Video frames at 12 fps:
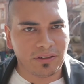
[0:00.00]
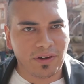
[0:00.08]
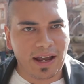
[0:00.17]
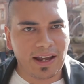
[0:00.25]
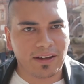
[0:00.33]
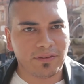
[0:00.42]
you
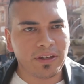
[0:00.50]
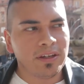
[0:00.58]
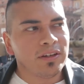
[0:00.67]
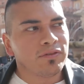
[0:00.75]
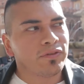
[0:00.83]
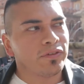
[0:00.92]
have.
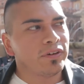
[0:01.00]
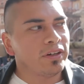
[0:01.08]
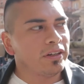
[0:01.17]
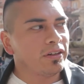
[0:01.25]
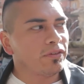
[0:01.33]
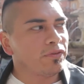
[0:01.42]

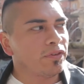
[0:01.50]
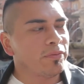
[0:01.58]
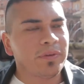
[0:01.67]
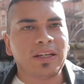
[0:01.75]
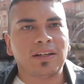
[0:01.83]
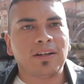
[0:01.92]
For
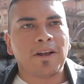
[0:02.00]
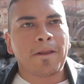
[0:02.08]
me,